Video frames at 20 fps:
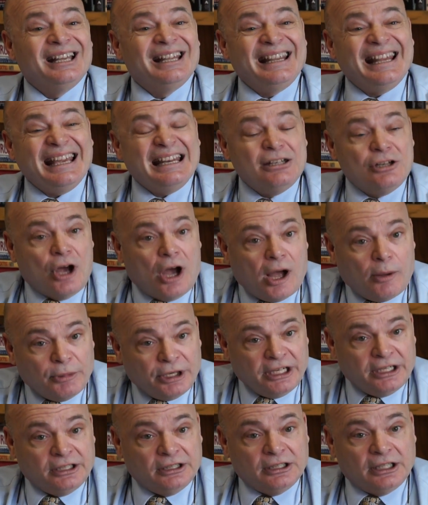They
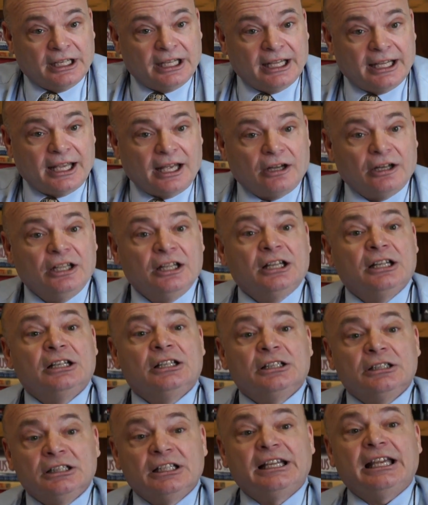dominated Licking County.
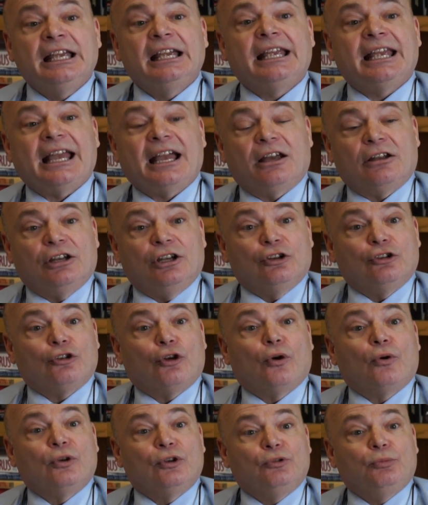Licking County has
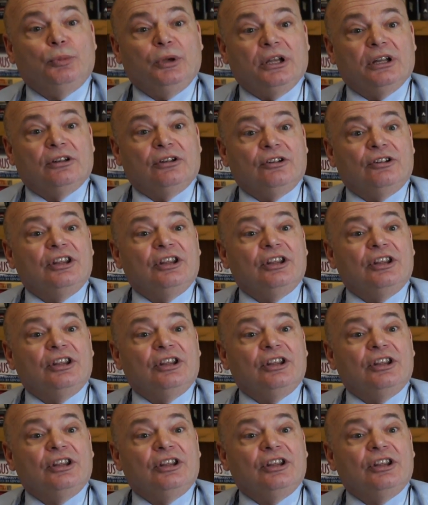always been